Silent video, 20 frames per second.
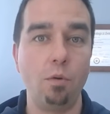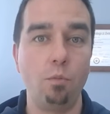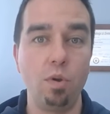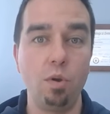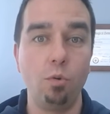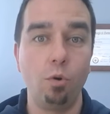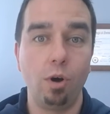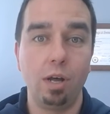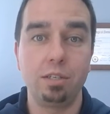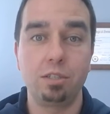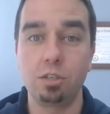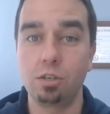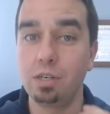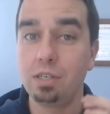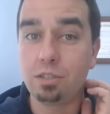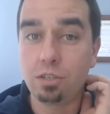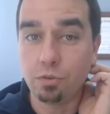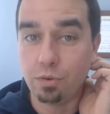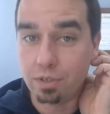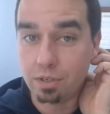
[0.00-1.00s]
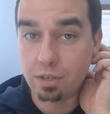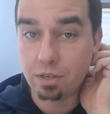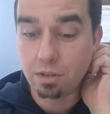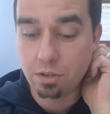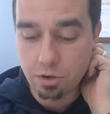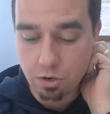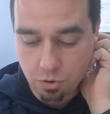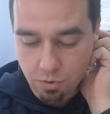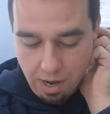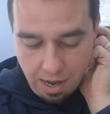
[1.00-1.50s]
that we will enter into
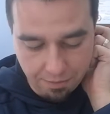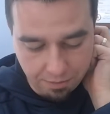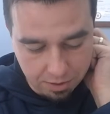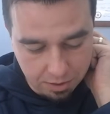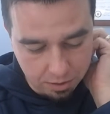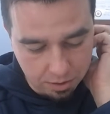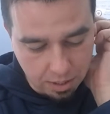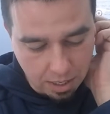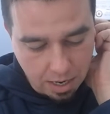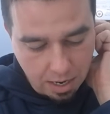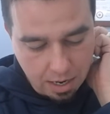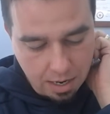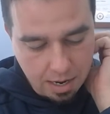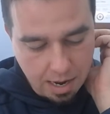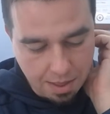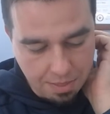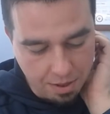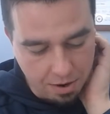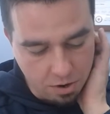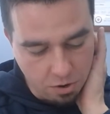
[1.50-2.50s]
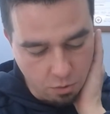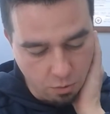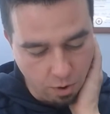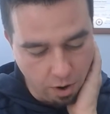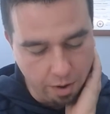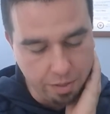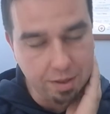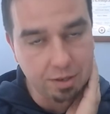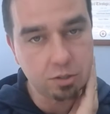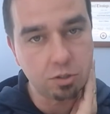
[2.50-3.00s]
the new heavens and the
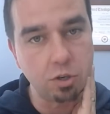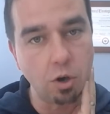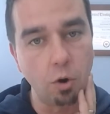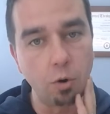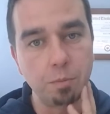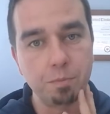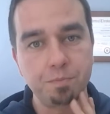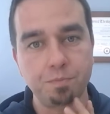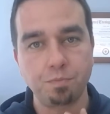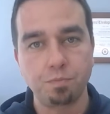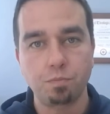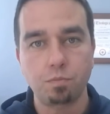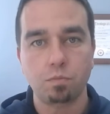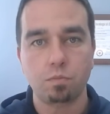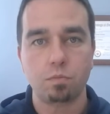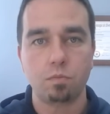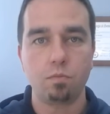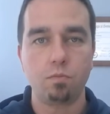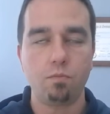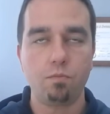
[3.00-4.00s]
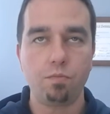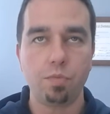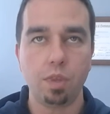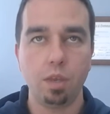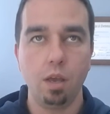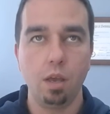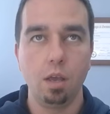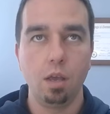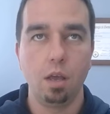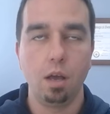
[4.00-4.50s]
new earth. And so,
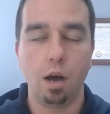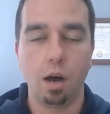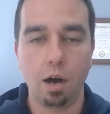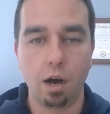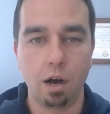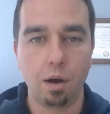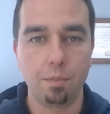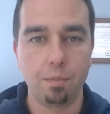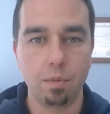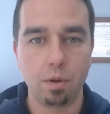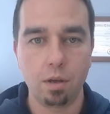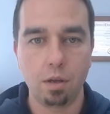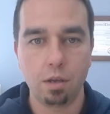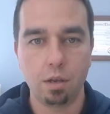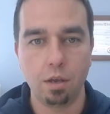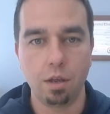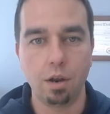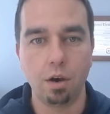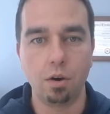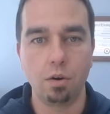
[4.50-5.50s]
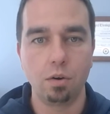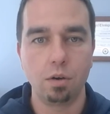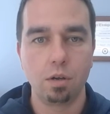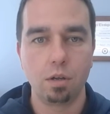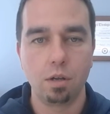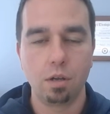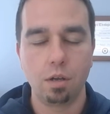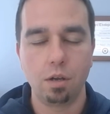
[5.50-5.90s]
you know,